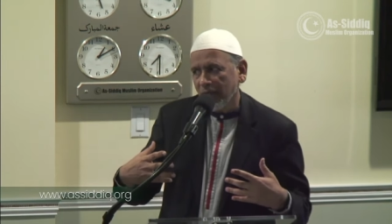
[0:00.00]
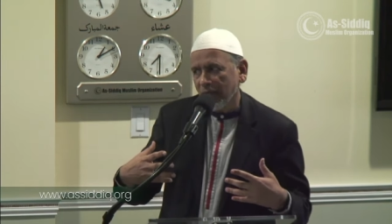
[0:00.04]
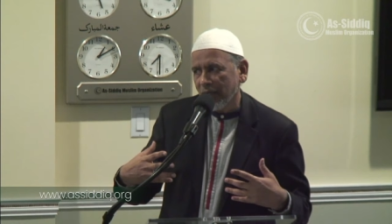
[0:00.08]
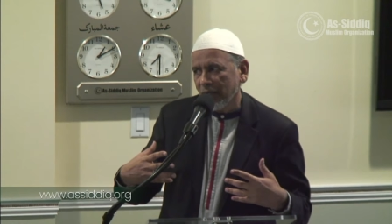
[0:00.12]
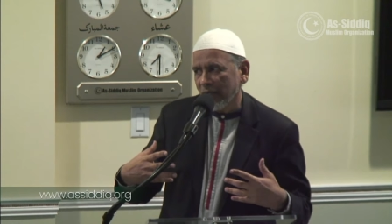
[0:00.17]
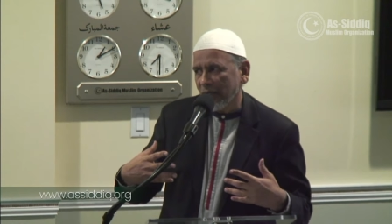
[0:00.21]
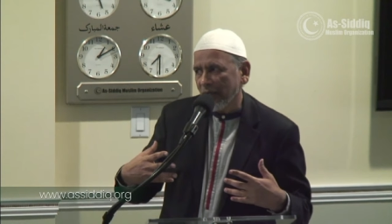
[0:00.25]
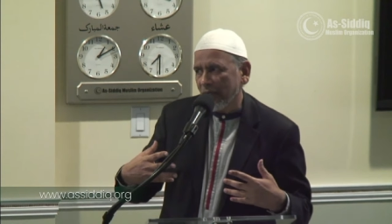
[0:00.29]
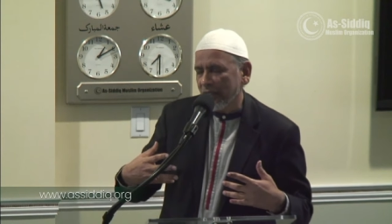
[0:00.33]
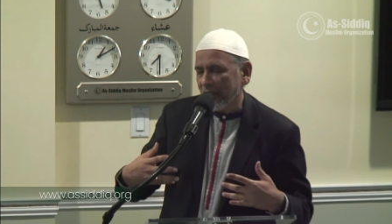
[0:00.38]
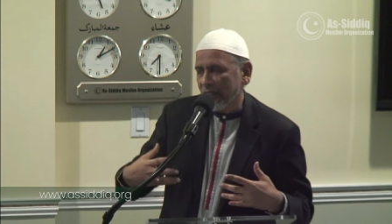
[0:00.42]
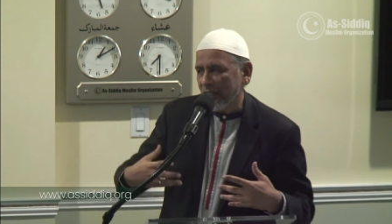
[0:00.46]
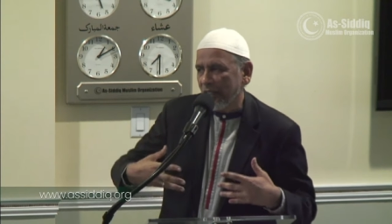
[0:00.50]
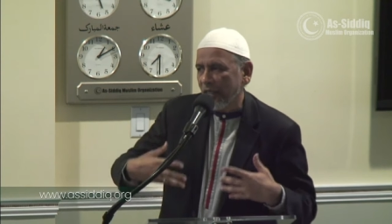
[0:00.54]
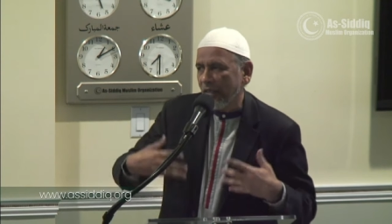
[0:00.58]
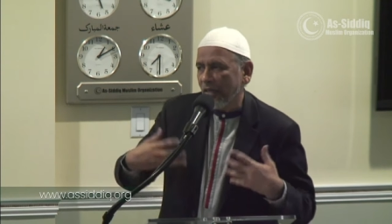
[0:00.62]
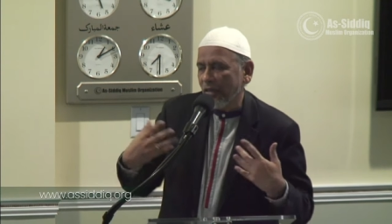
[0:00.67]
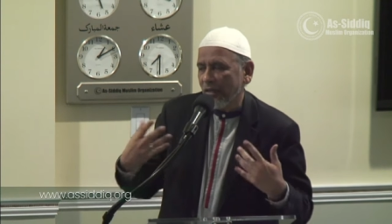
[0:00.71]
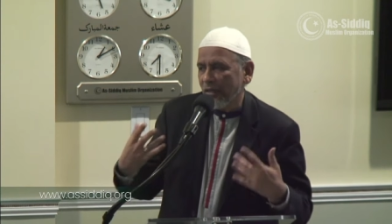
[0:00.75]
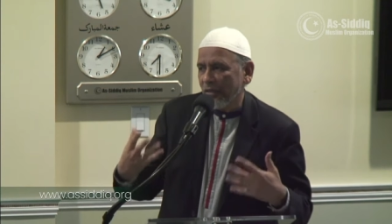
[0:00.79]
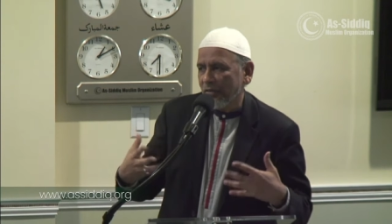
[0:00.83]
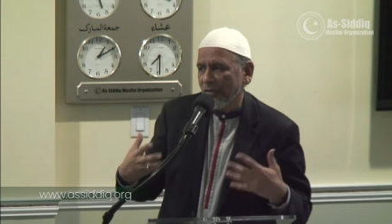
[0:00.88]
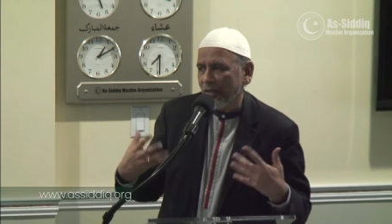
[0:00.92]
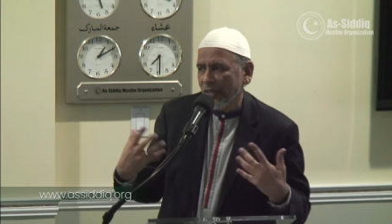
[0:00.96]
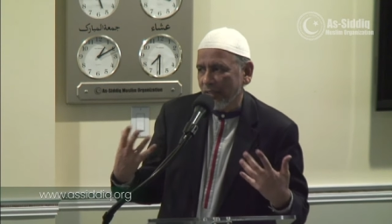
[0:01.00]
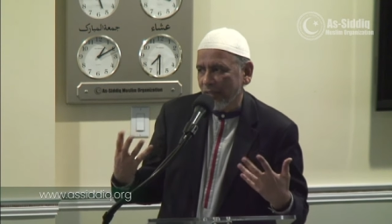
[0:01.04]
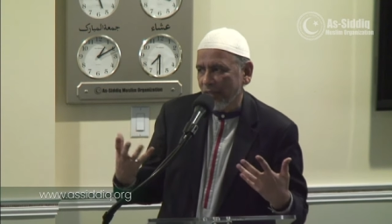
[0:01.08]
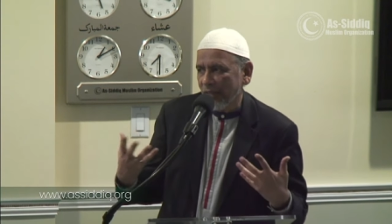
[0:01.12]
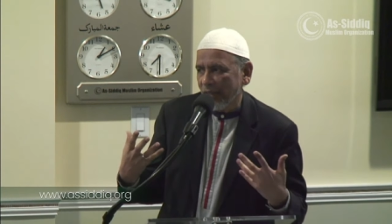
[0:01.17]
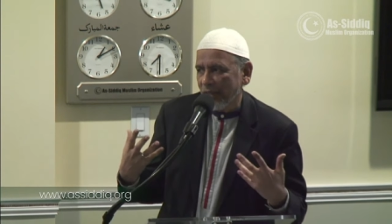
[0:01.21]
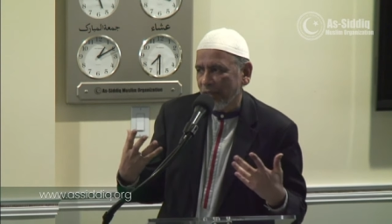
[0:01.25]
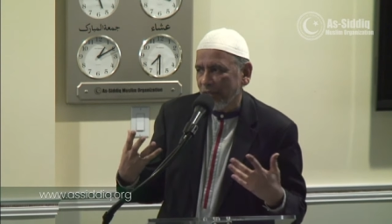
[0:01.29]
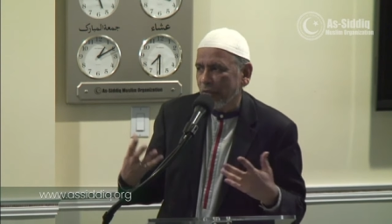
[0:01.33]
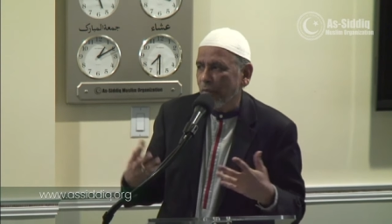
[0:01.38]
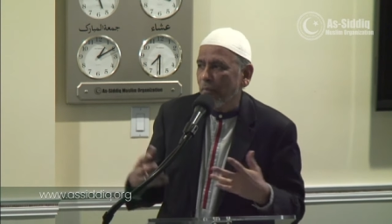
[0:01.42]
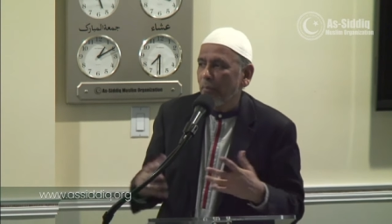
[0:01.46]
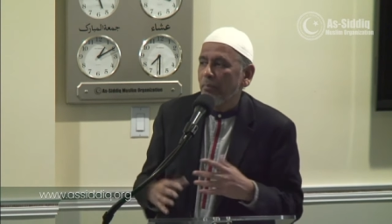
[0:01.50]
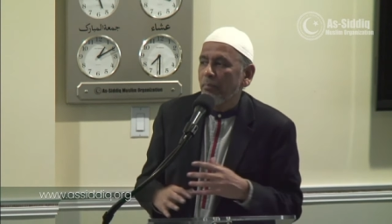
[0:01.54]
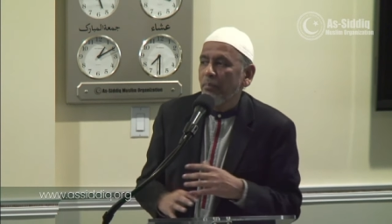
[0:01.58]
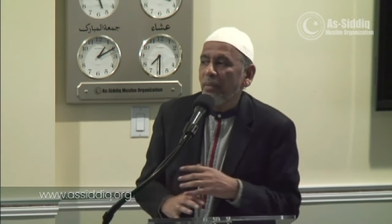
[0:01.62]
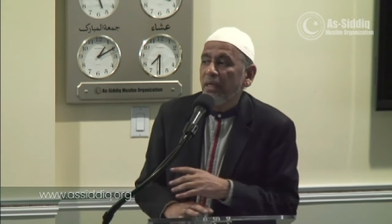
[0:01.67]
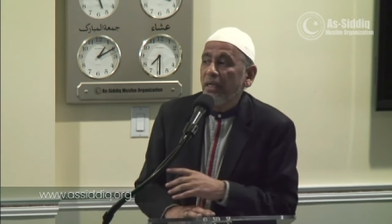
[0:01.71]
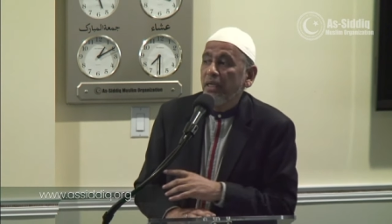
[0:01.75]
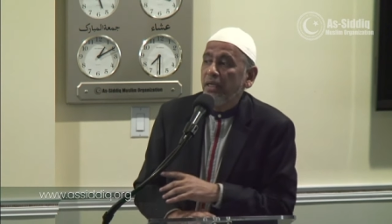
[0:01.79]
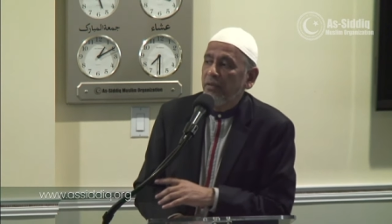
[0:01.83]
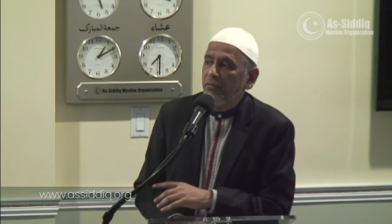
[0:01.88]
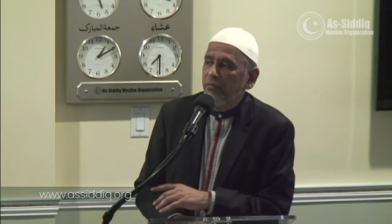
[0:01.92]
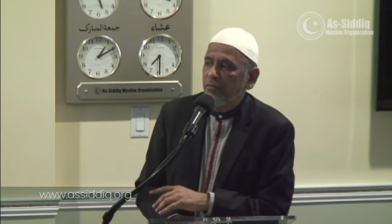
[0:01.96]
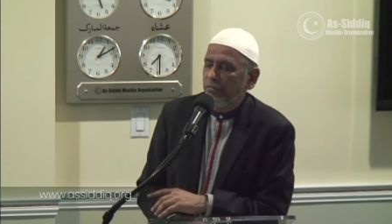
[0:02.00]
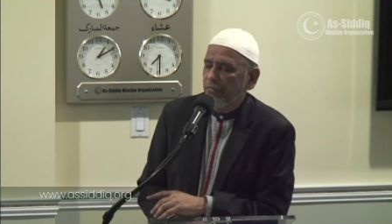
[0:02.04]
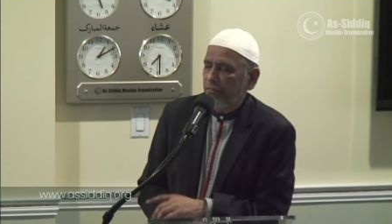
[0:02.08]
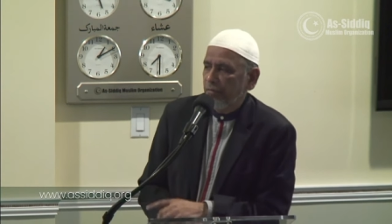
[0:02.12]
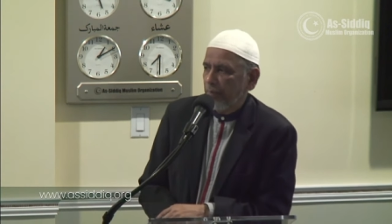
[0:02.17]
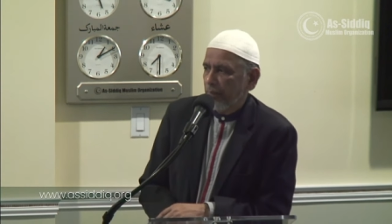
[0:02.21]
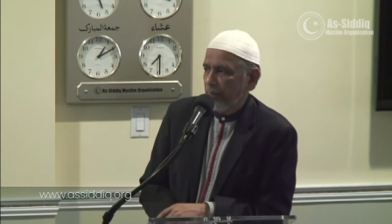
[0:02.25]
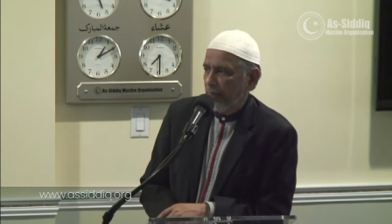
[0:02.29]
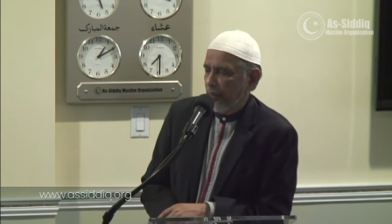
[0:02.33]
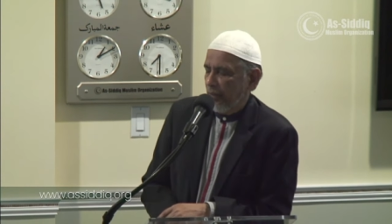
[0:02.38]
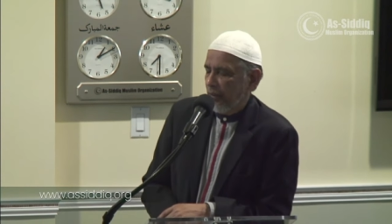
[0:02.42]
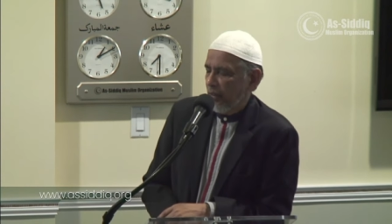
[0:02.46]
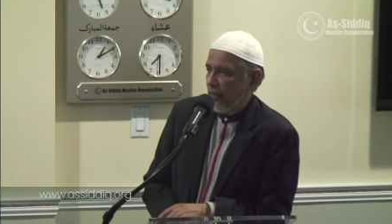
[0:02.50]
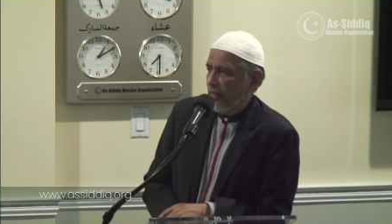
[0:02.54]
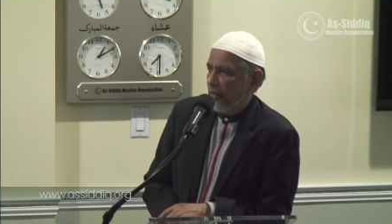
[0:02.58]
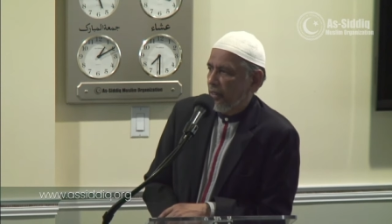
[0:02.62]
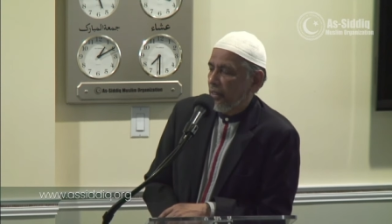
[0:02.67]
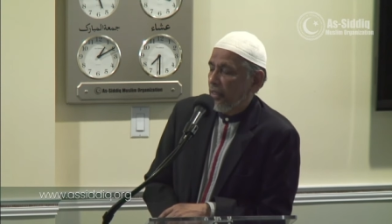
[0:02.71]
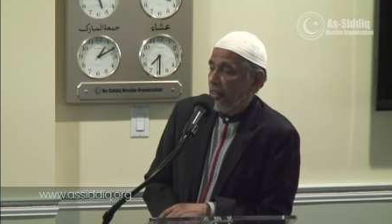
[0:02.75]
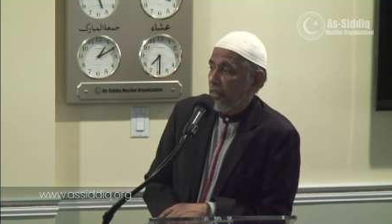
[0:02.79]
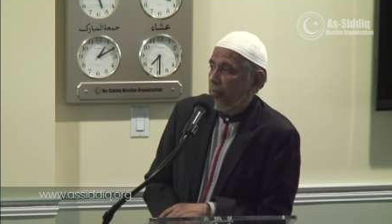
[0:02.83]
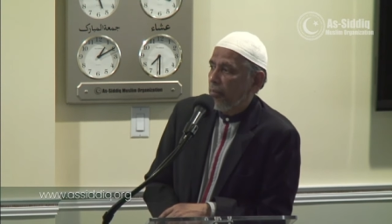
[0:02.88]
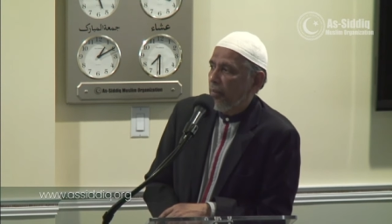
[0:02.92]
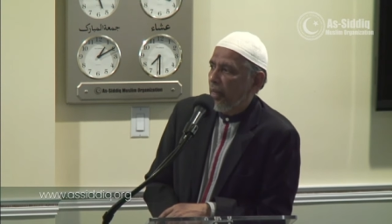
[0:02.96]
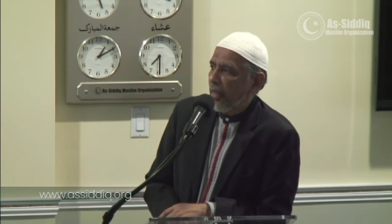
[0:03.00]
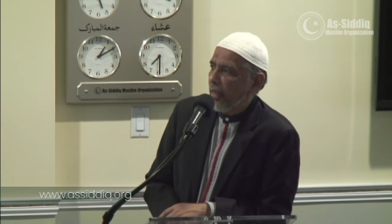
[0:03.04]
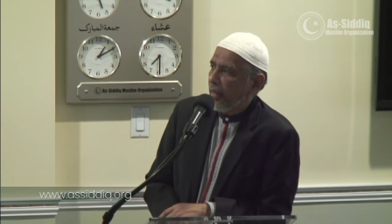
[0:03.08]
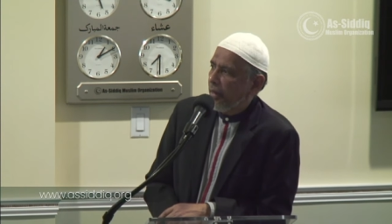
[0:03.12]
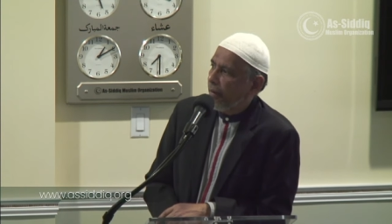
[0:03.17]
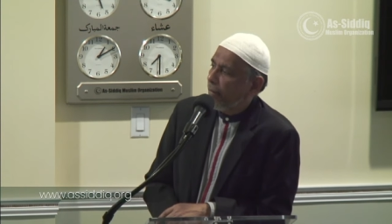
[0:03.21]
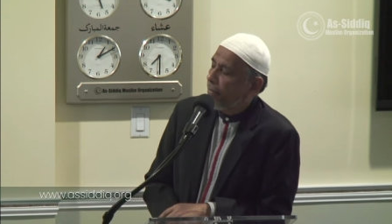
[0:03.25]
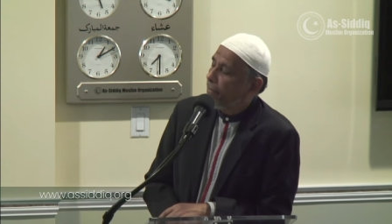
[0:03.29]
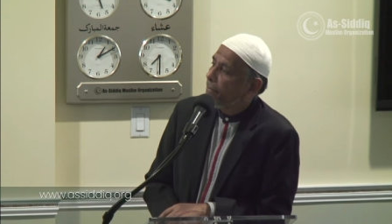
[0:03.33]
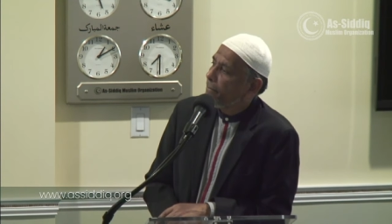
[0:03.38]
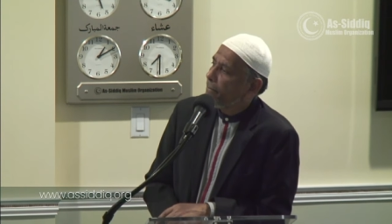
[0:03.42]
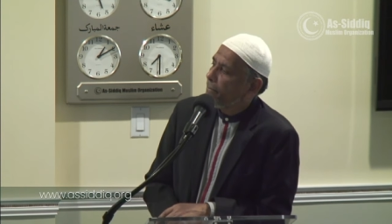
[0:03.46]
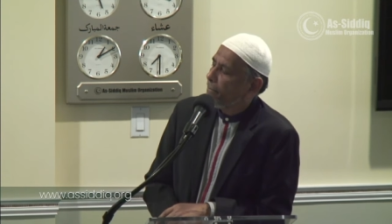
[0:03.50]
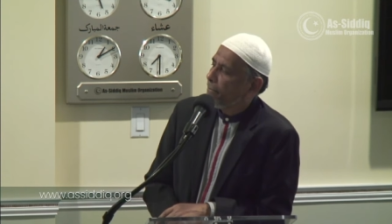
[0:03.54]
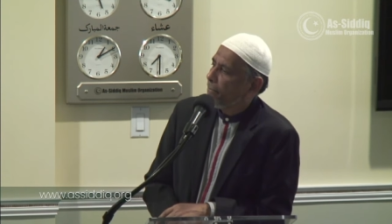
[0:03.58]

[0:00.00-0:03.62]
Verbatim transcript: are declaring their belief, their Iman,